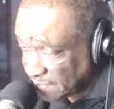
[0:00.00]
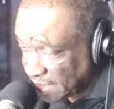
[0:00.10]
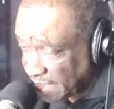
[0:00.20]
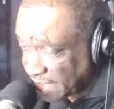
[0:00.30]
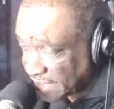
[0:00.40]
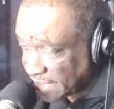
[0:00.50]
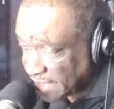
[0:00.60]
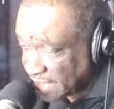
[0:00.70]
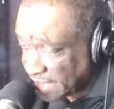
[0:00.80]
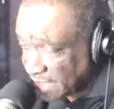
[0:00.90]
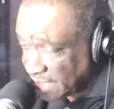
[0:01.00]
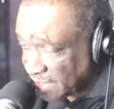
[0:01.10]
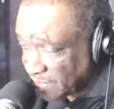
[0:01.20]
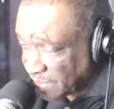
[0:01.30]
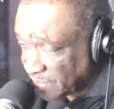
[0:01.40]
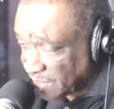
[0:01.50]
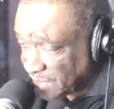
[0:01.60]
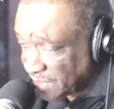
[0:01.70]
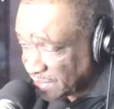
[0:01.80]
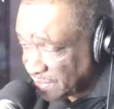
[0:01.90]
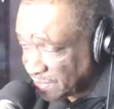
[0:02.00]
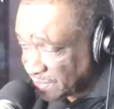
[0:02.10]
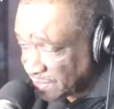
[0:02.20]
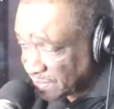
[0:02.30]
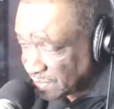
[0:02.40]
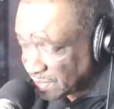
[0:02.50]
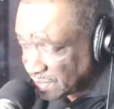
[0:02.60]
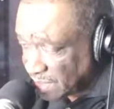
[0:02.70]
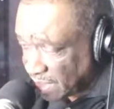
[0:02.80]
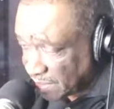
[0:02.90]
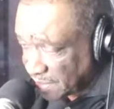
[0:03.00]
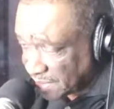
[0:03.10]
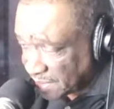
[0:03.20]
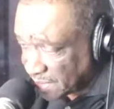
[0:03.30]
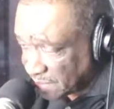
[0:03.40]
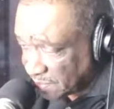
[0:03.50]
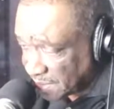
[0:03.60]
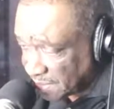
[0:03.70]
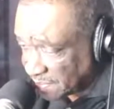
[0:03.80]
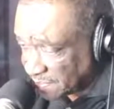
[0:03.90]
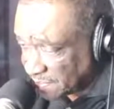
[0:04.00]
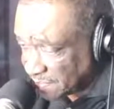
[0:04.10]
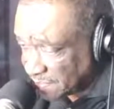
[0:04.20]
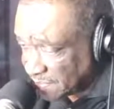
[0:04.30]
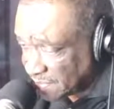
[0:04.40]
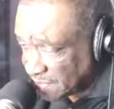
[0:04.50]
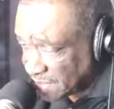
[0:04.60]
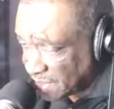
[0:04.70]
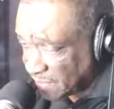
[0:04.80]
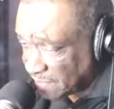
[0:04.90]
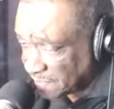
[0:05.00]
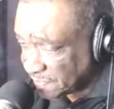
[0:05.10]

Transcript: And we're going to talk about this a little bit. So